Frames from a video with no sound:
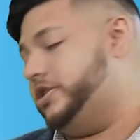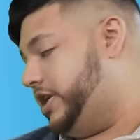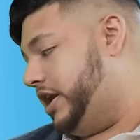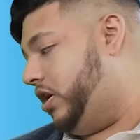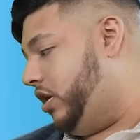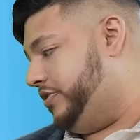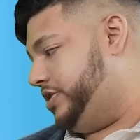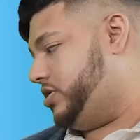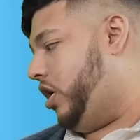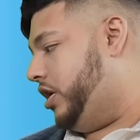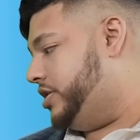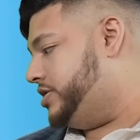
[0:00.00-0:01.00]
to get all these
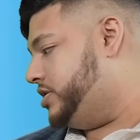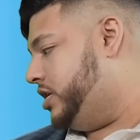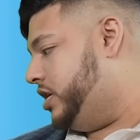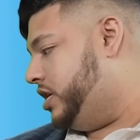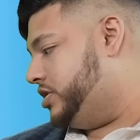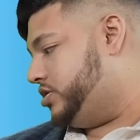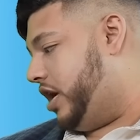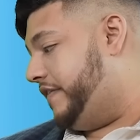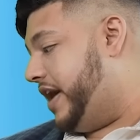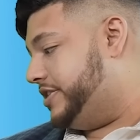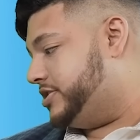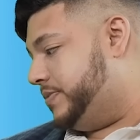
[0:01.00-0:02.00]
cards. So I've
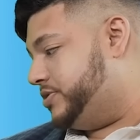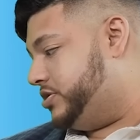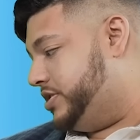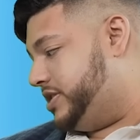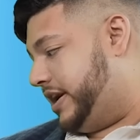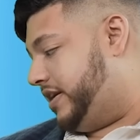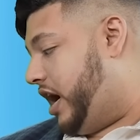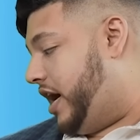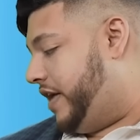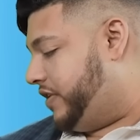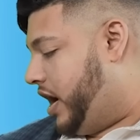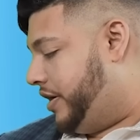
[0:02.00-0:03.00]
had some students that
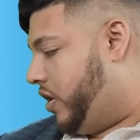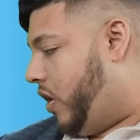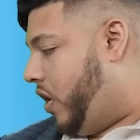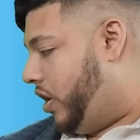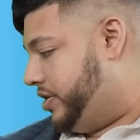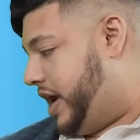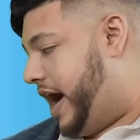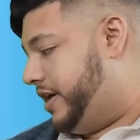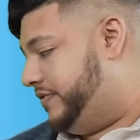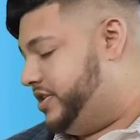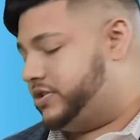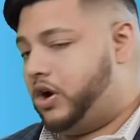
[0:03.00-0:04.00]
have gotten all 9
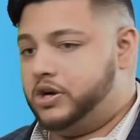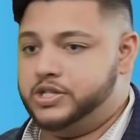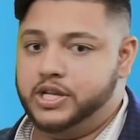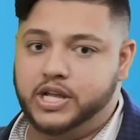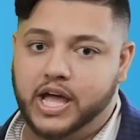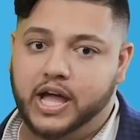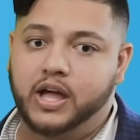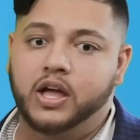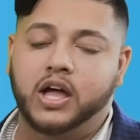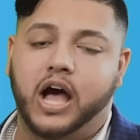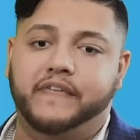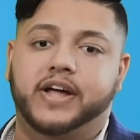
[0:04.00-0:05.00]
of these cards in a day.
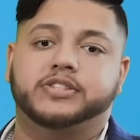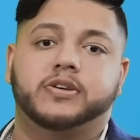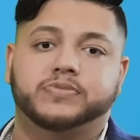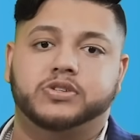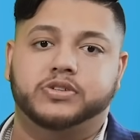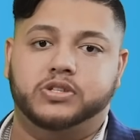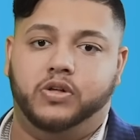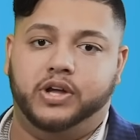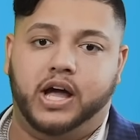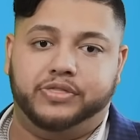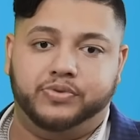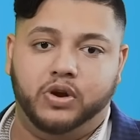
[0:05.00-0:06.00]
I've had some students that only
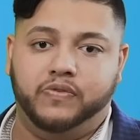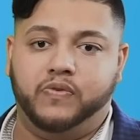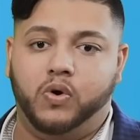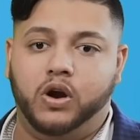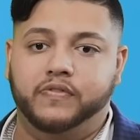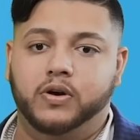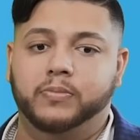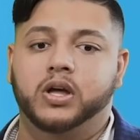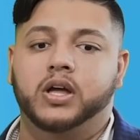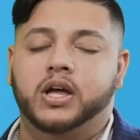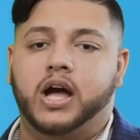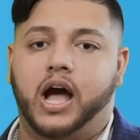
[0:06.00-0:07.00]
got 3 or 4 of them.
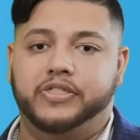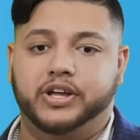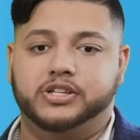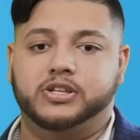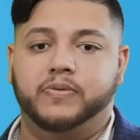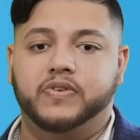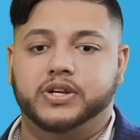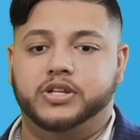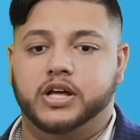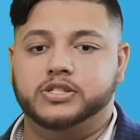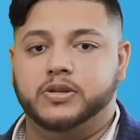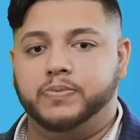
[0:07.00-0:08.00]
I think some of it
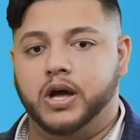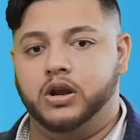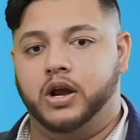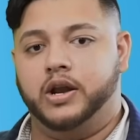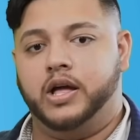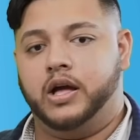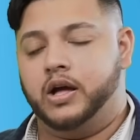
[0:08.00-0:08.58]
does depend on